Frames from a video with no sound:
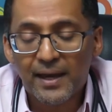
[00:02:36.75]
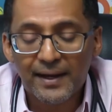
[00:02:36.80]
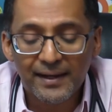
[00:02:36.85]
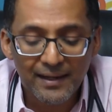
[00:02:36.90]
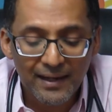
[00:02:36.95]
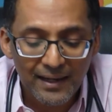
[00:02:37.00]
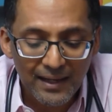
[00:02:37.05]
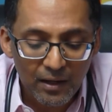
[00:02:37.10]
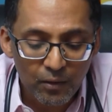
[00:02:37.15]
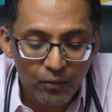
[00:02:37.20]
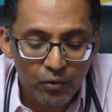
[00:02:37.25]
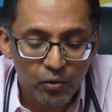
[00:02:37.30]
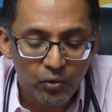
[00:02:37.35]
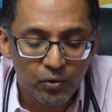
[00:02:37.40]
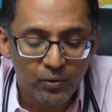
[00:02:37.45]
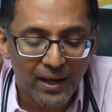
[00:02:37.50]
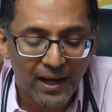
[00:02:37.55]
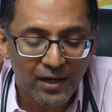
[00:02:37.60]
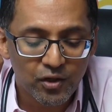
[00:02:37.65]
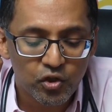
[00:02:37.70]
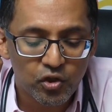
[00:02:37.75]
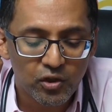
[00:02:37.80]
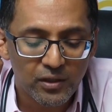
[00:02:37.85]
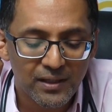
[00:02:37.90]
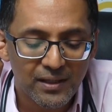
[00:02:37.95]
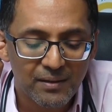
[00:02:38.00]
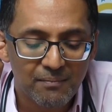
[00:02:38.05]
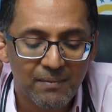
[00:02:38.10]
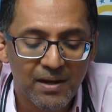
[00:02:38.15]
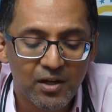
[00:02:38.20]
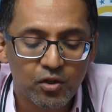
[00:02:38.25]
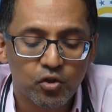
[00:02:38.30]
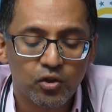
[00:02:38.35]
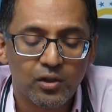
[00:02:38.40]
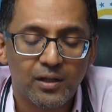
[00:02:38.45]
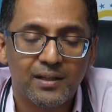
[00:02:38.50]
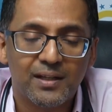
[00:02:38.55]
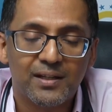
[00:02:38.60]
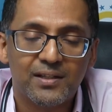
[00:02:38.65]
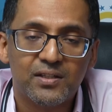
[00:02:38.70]
It'll allow you to actually make sure
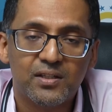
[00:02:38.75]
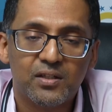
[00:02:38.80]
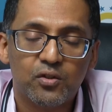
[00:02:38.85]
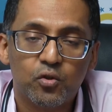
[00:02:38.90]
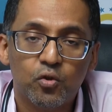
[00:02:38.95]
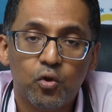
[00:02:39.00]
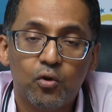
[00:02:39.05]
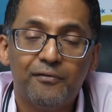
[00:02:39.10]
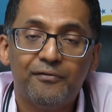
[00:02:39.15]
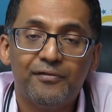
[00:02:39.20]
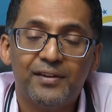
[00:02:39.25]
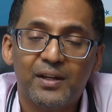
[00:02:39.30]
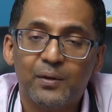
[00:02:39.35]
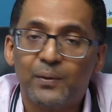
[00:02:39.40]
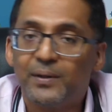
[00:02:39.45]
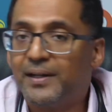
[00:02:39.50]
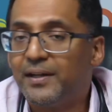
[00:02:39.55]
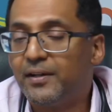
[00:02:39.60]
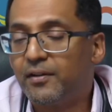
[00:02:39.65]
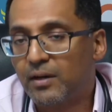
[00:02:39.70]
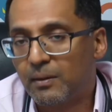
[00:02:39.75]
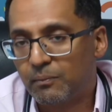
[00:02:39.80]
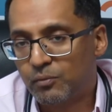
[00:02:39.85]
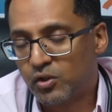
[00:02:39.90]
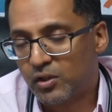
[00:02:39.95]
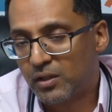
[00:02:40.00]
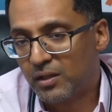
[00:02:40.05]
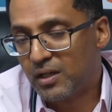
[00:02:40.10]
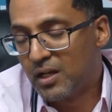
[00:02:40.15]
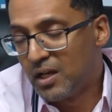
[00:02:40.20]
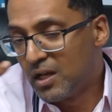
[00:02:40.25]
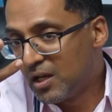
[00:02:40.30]
that there's no frequent interruption.